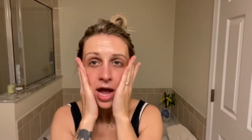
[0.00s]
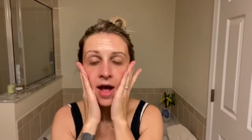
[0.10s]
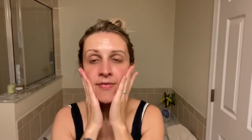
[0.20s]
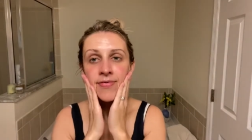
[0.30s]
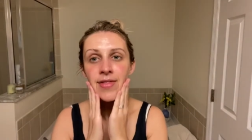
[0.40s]

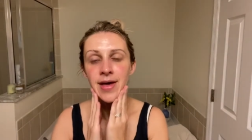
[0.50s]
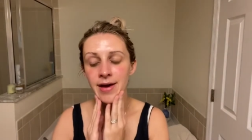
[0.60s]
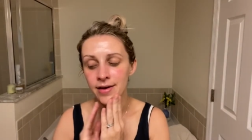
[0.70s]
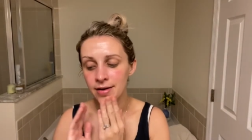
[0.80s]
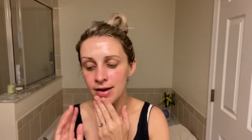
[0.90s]
And
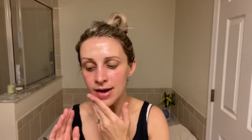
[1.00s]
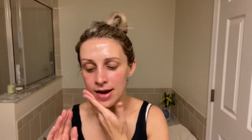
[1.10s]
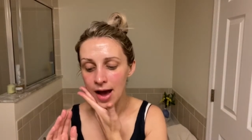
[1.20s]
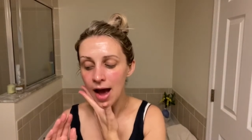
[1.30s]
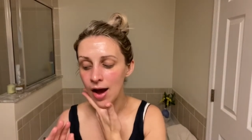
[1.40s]
then
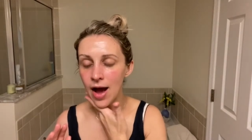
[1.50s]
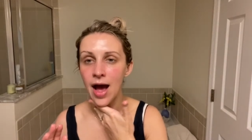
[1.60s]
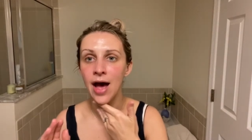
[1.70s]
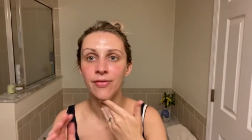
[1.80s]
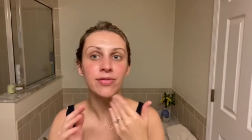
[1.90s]

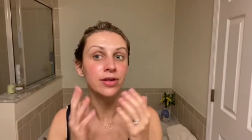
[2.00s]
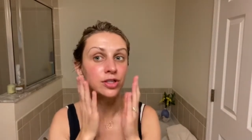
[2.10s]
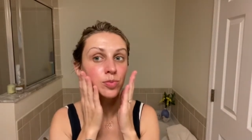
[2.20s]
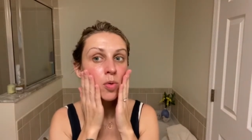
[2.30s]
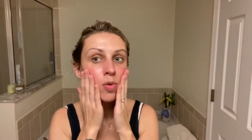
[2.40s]
at
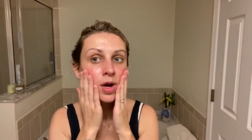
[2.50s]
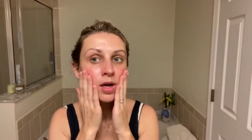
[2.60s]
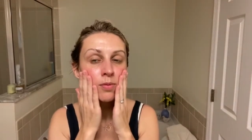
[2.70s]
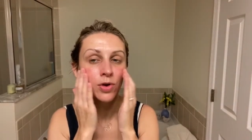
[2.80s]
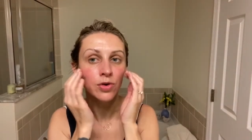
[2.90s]
this point,
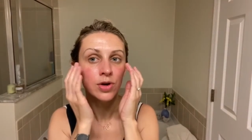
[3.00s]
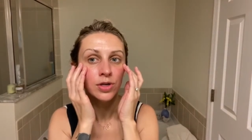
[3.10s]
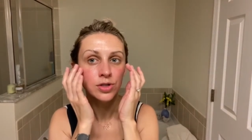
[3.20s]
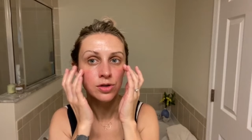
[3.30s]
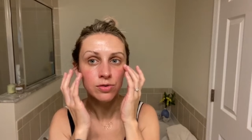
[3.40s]
what you can
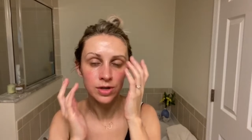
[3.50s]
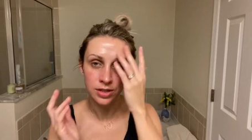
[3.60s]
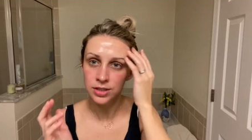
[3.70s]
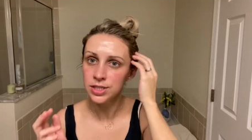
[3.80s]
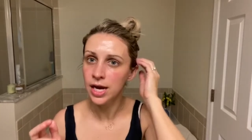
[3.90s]
do
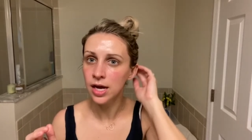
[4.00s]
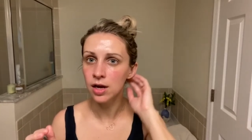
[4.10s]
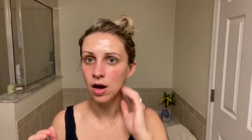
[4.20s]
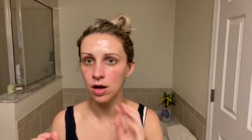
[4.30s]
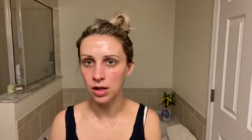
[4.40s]
is take
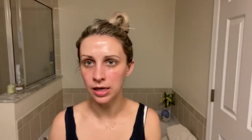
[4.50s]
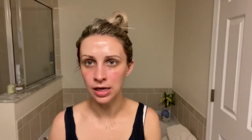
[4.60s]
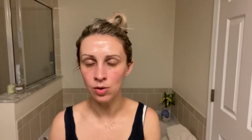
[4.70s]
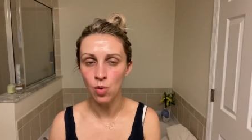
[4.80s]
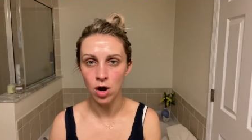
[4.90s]
a
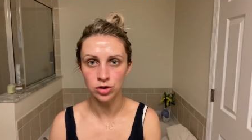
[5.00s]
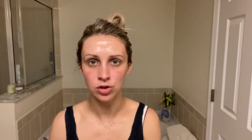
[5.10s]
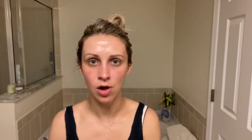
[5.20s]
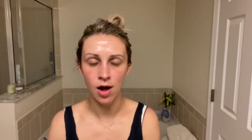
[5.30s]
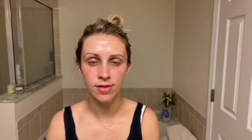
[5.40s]
clean
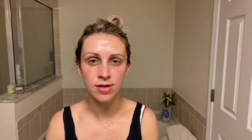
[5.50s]
washcloth,